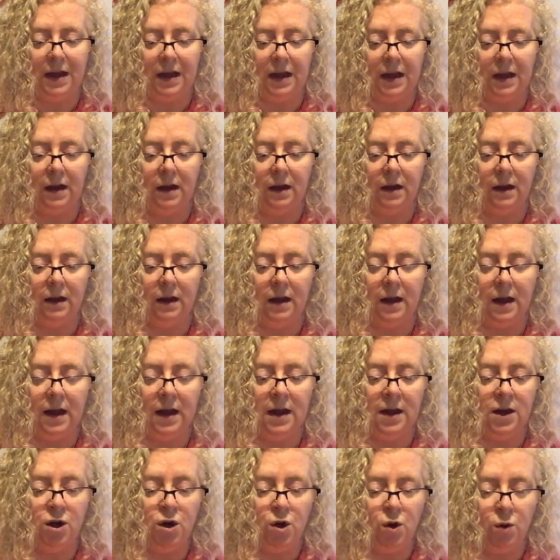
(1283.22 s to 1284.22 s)
There
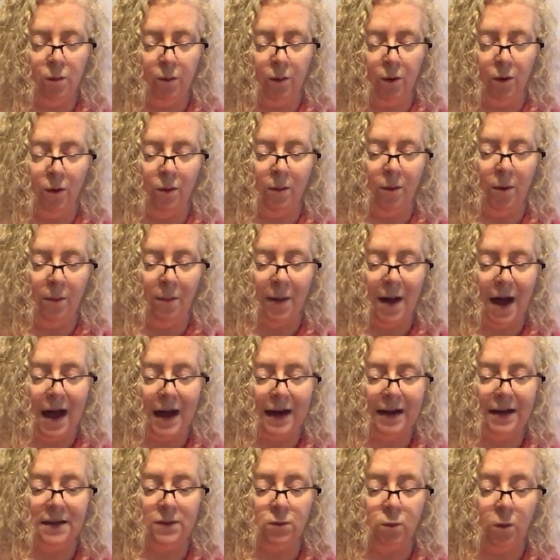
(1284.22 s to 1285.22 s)
might be
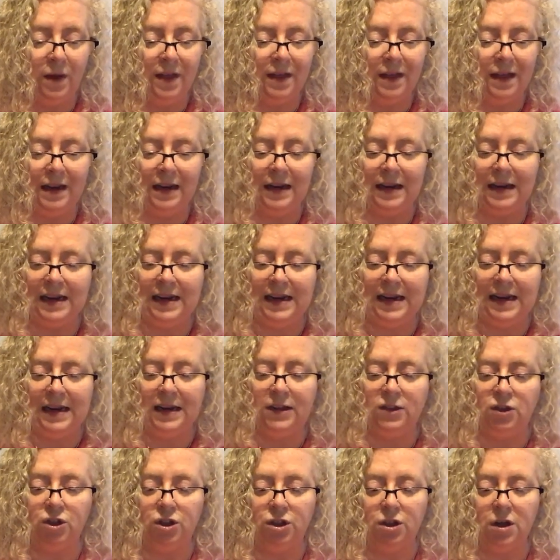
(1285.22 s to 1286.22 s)
innumerable
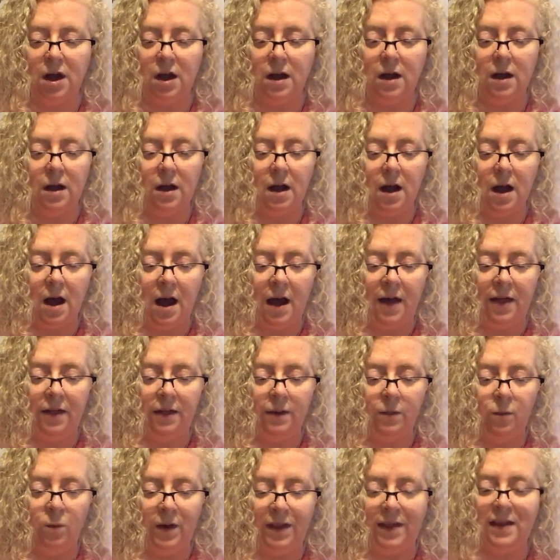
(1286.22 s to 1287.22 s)
bodies within
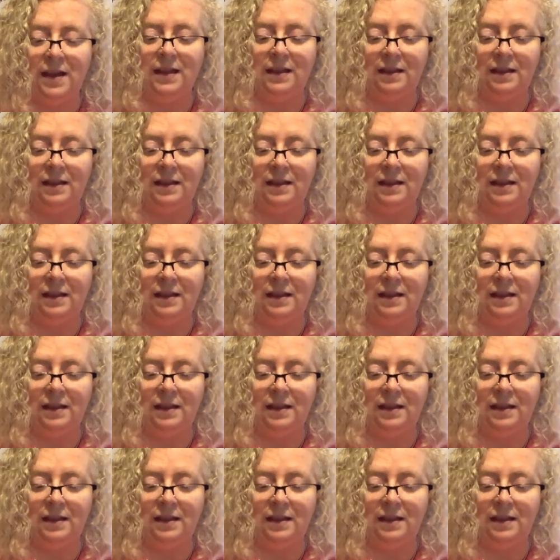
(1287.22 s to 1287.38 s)
the